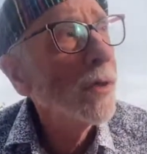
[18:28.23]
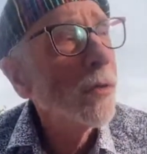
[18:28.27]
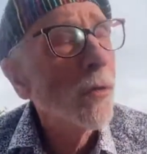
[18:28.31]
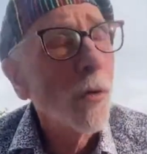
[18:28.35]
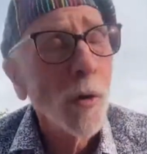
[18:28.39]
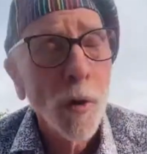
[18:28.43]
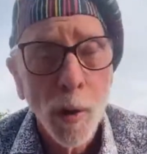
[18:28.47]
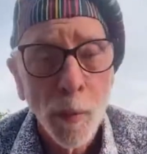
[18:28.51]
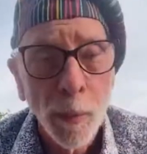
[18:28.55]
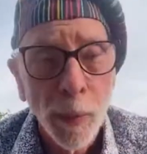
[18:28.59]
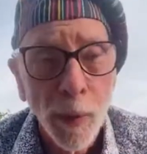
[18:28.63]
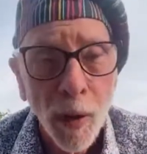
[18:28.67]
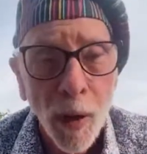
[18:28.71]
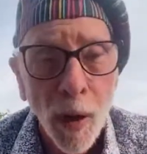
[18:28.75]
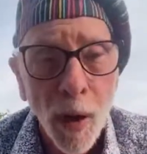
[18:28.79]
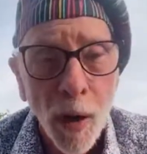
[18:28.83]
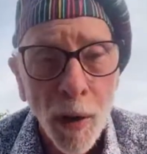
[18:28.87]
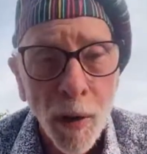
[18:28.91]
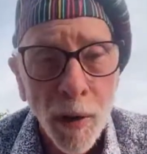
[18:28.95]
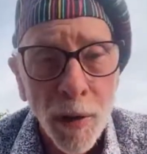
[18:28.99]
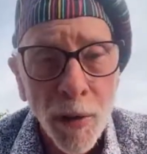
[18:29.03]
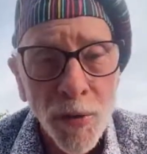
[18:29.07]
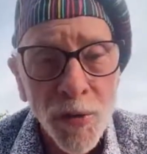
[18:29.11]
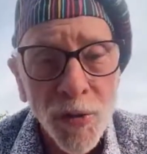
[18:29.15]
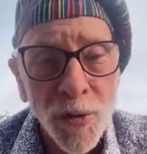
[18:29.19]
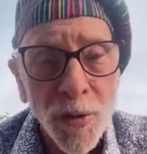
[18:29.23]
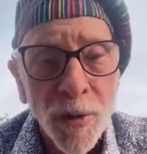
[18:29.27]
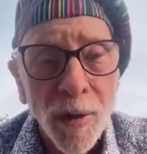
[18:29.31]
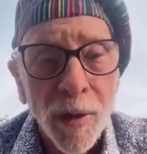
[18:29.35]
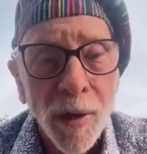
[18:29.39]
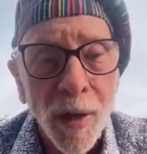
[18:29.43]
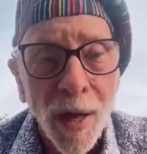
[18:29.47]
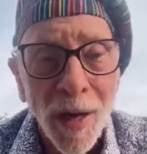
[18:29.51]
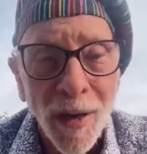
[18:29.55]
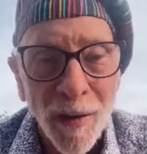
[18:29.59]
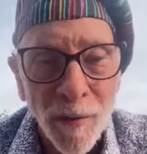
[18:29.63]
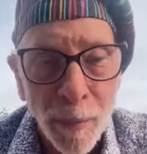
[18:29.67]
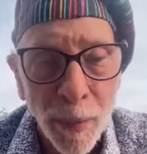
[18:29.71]
incredible artists
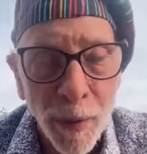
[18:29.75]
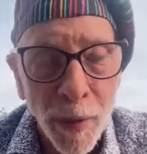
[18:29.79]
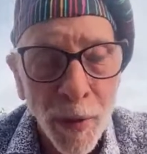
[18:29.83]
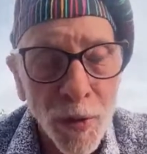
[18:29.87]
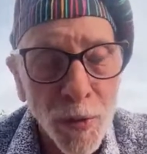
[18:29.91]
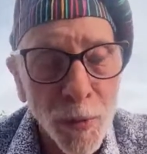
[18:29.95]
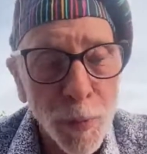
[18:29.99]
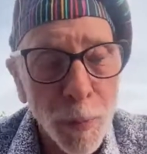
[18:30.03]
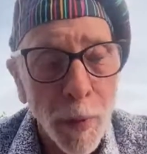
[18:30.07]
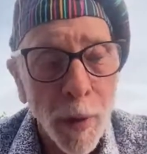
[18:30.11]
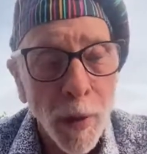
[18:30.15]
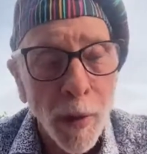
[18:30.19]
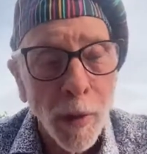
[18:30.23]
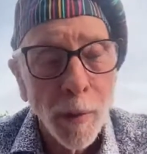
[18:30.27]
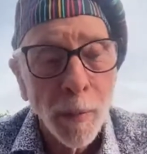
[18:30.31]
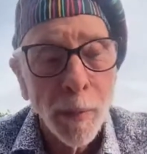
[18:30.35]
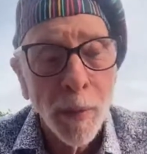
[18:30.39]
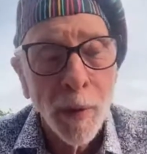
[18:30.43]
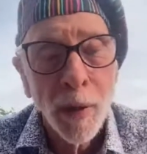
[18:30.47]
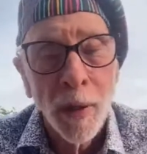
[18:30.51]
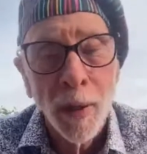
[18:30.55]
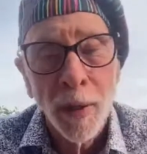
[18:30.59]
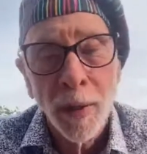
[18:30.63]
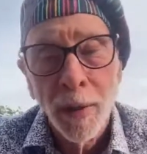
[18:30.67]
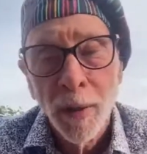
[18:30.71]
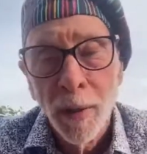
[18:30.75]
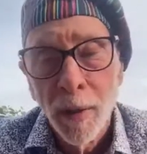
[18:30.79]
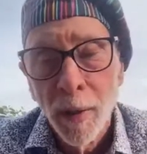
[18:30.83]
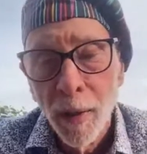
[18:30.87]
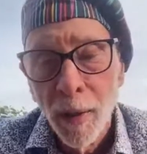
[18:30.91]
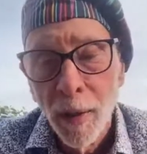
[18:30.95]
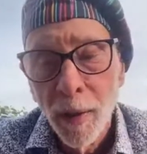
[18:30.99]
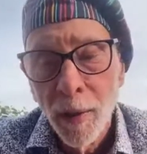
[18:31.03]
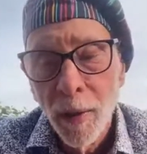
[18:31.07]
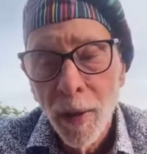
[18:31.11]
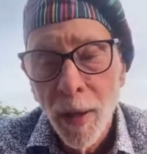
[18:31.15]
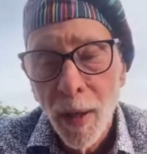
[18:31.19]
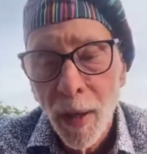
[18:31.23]
that I have been inspired by.
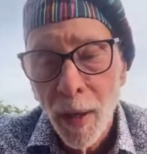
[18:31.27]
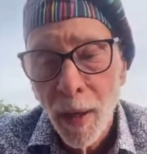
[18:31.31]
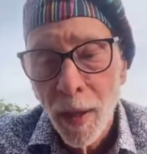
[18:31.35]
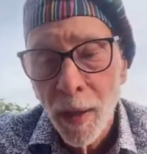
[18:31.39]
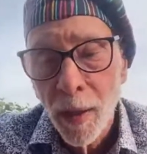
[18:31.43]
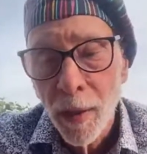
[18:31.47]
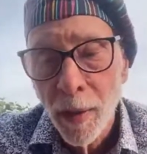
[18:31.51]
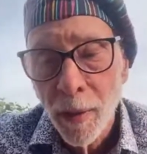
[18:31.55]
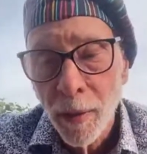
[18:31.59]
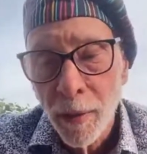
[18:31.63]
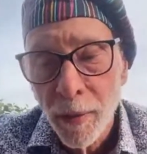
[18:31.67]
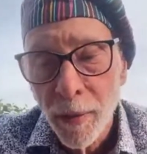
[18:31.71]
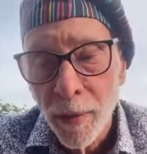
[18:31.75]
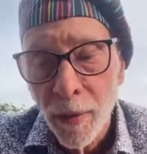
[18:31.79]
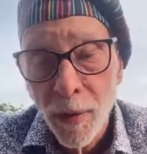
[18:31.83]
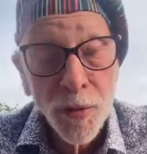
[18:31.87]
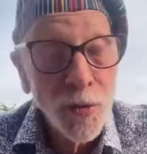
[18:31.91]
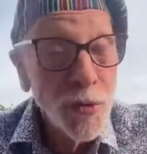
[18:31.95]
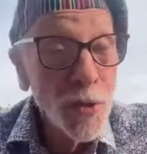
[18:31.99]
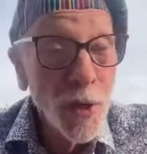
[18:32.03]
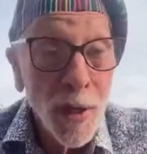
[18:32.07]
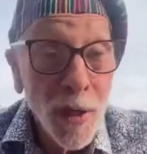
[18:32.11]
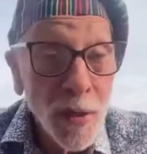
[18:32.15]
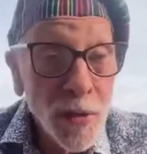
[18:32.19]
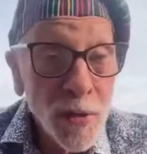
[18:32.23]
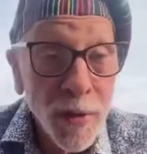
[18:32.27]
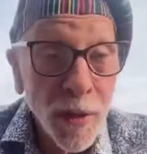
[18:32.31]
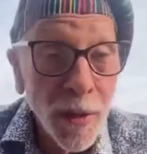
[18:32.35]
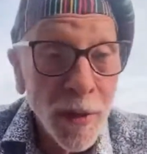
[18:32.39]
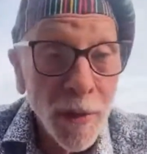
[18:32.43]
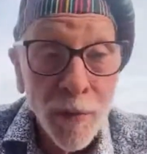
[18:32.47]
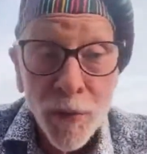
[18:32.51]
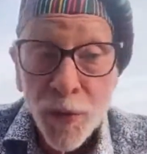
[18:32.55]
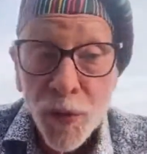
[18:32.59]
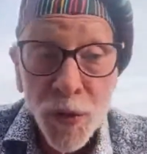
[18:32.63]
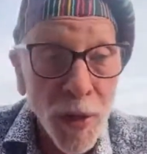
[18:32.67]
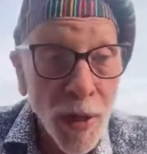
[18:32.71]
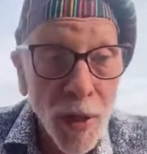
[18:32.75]
And jazz
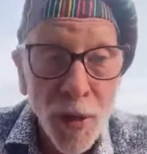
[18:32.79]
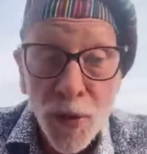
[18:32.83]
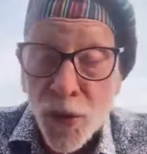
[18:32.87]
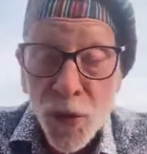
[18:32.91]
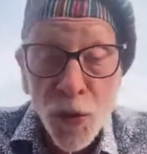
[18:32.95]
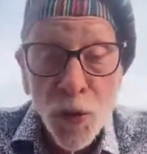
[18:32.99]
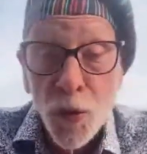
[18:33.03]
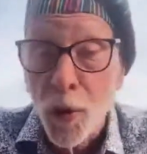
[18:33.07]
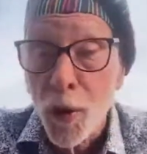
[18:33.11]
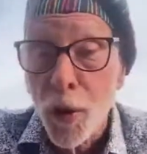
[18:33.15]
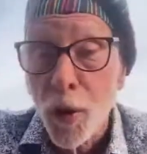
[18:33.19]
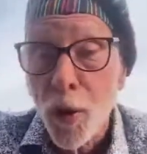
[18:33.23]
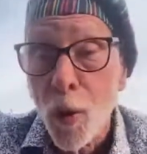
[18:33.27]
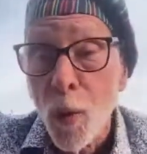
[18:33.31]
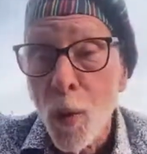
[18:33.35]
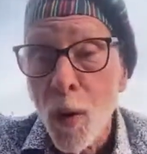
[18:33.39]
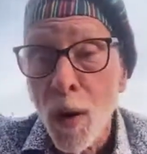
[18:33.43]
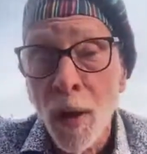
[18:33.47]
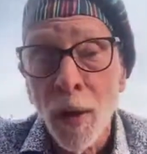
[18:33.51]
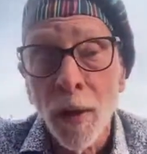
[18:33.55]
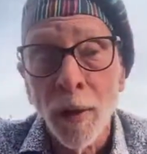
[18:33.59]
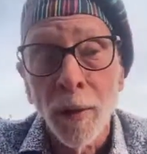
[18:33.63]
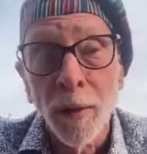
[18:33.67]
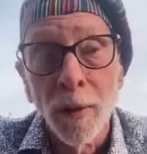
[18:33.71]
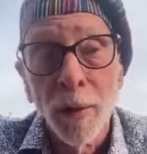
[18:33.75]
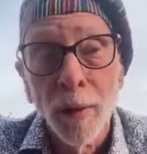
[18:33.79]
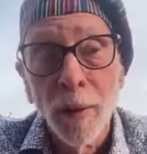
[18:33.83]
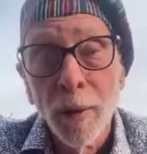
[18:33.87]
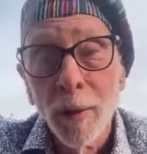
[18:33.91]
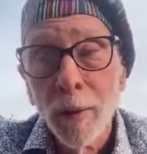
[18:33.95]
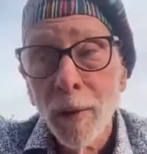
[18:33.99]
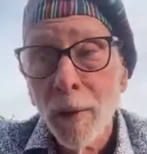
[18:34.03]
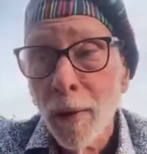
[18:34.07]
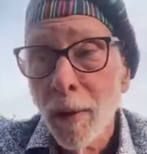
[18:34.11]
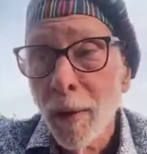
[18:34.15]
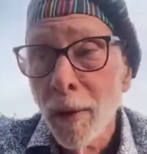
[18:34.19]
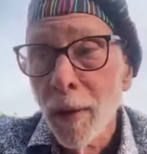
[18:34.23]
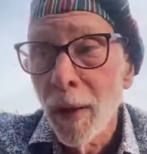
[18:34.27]
lives. Jazz is going to go on.
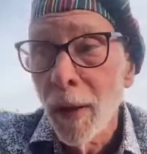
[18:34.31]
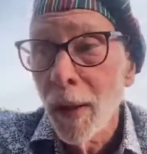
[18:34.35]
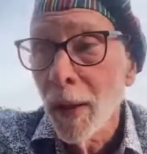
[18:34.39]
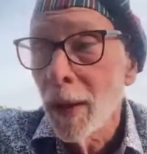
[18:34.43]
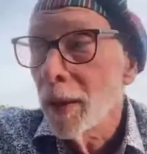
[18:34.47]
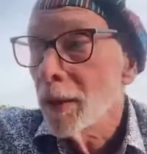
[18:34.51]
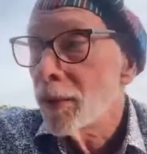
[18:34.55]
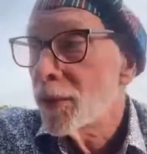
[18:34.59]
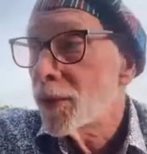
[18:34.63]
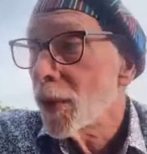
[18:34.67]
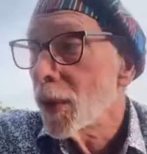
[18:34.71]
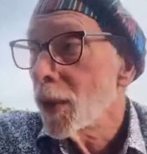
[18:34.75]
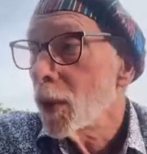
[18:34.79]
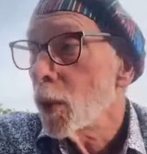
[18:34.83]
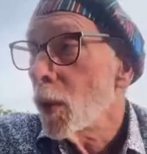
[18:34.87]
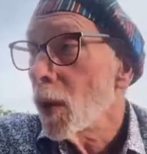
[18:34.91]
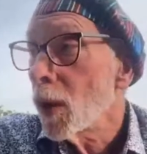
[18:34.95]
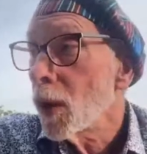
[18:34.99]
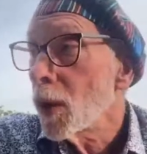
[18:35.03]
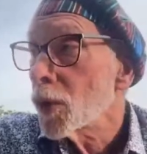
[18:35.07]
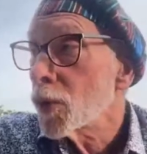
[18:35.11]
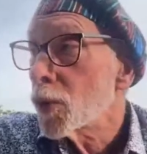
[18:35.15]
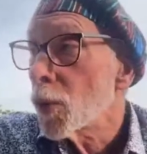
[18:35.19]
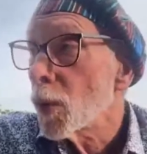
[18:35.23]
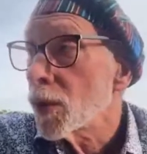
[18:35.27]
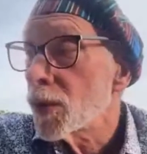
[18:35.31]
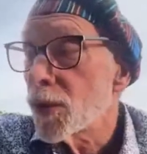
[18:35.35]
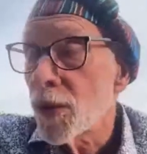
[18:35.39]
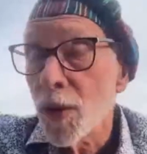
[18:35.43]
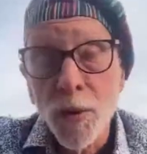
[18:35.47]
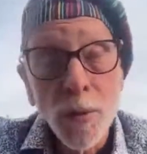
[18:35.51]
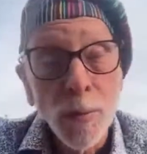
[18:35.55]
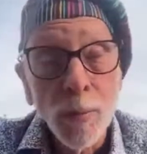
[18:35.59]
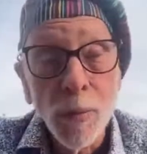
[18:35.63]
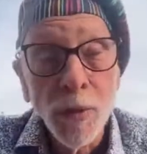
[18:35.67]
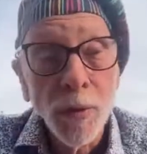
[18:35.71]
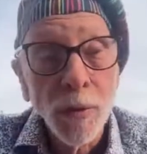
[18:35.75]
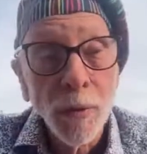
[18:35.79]
And Sonny Rollins once
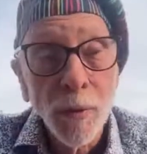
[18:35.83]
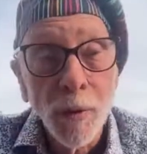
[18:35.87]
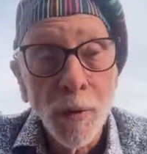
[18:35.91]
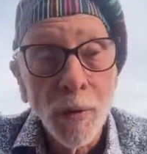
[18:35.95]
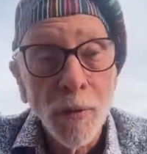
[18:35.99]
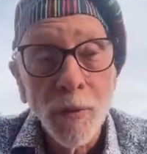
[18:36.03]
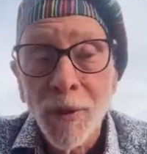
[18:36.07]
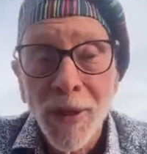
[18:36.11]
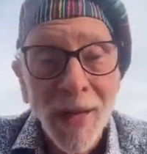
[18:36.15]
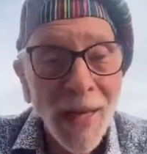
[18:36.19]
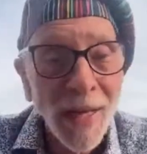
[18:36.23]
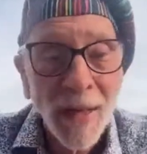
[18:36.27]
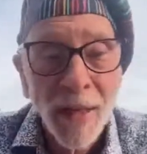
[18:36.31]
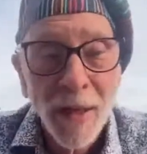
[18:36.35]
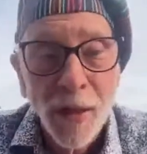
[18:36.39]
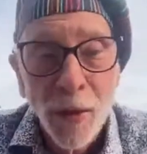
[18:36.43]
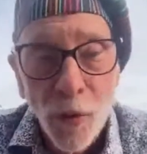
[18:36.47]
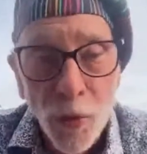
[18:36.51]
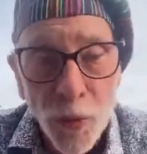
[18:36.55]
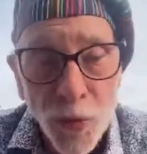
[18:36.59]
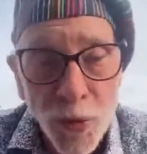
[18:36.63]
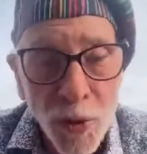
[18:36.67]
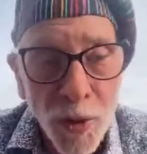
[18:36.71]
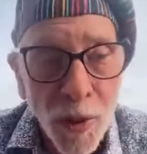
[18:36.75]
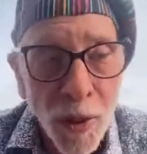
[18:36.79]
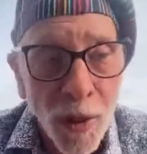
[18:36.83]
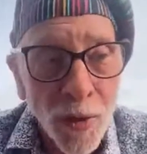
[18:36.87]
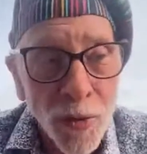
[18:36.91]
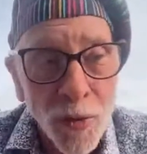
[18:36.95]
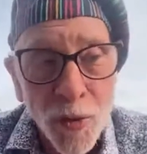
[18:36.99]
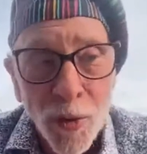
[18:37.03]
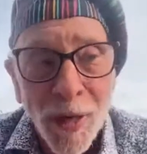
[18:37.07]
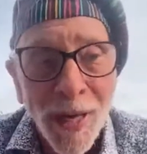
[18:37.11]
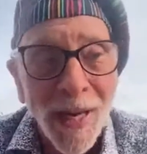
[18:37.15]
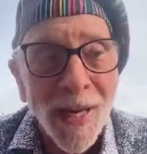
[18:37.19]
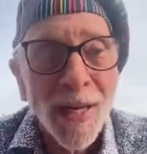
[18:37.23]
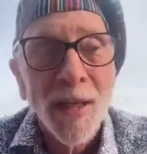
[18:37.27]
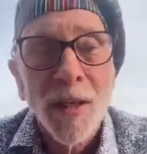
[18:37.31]
said to me, you know, you can't kill
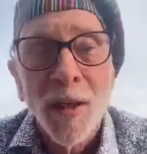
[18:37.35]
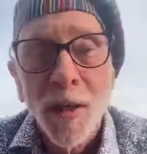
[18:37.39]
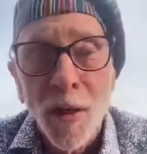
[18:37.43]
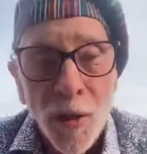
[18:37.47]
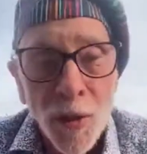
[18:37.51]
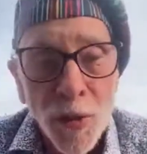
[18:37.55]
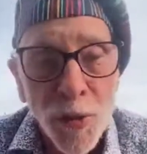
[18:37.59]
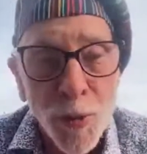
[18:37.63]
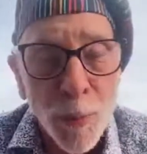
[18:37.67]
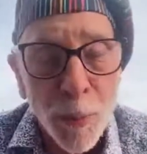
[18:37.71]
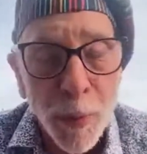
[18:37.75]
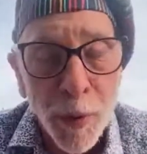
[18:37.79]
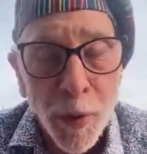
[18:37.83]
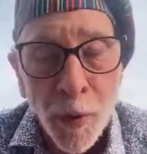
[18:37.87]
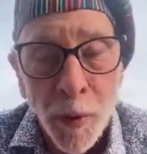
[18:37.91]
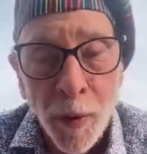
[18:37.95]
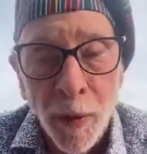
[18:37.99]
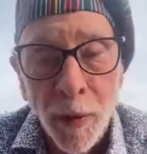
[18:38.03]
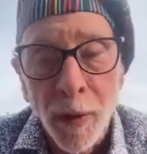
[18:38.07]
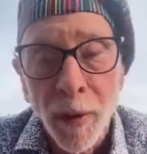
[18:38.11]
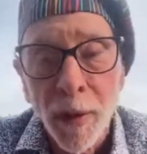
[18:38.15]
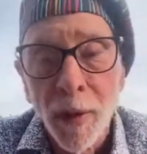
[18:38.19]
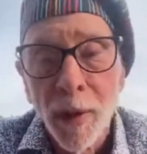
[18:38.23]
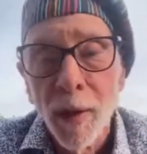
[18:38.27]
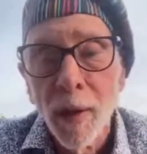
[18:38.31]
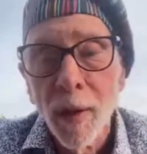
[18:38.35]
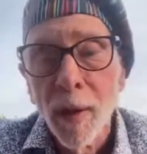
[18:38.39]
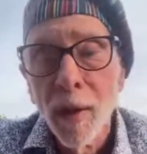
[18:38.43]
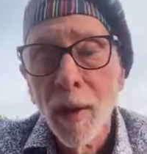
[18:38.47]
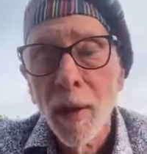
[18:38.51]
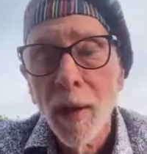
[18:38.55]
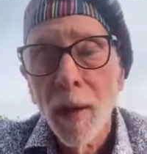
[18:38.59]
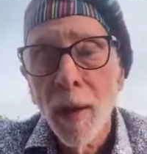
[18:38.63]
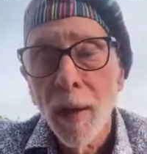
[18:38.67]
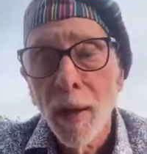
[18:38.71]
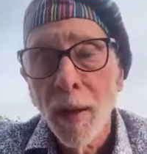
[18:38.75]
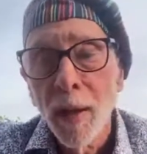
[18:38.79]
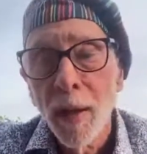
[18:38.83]
jazz. You can't kill a spirit.
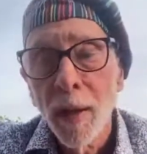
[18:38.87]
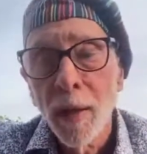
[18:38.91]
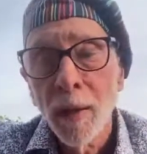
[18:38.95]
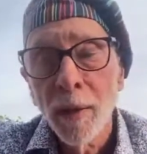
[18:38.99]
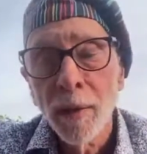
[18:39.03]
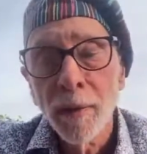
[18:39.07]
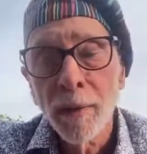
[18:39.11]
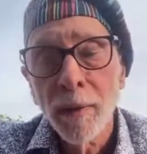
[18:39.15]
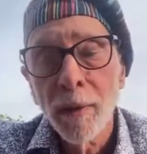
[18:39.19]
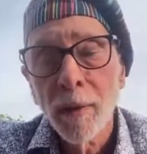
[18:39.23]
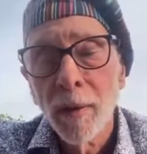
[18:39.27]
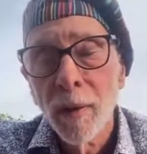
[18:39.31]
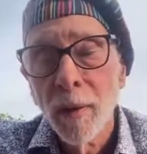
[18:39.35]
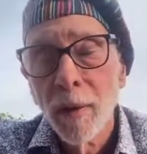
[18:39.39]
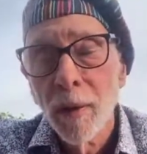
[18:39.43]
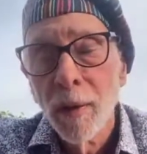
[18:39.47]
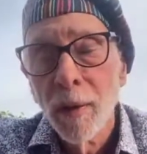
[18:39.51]
And